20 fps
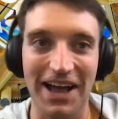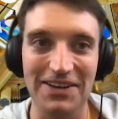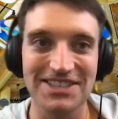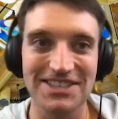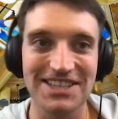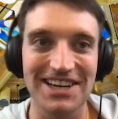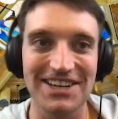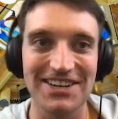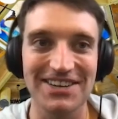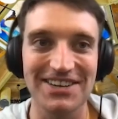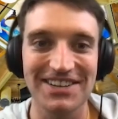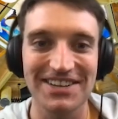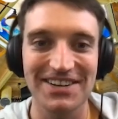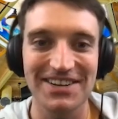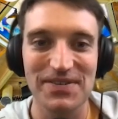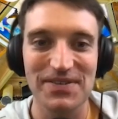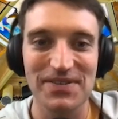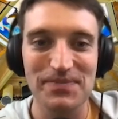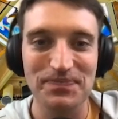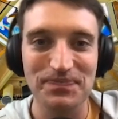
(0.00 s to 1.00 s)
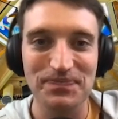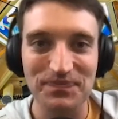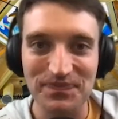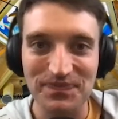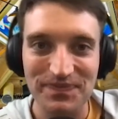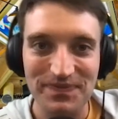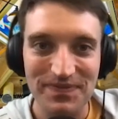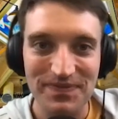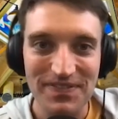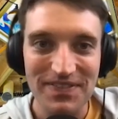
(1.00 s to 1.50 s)
many moons you,
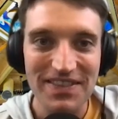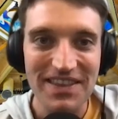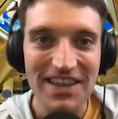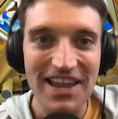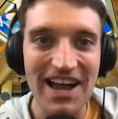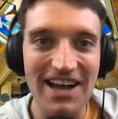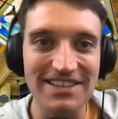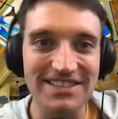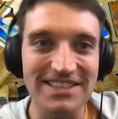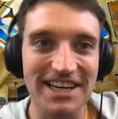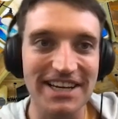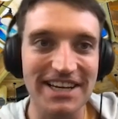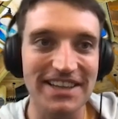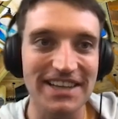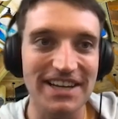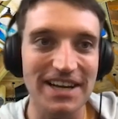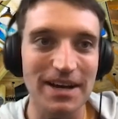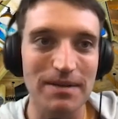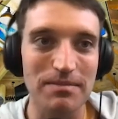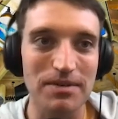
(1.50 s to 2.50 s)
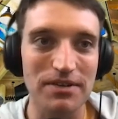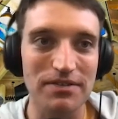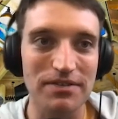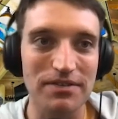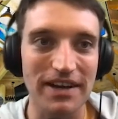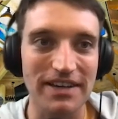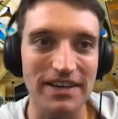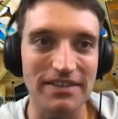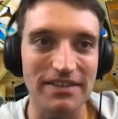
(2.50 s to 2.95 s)
ago yeah i'll tell you the time. number if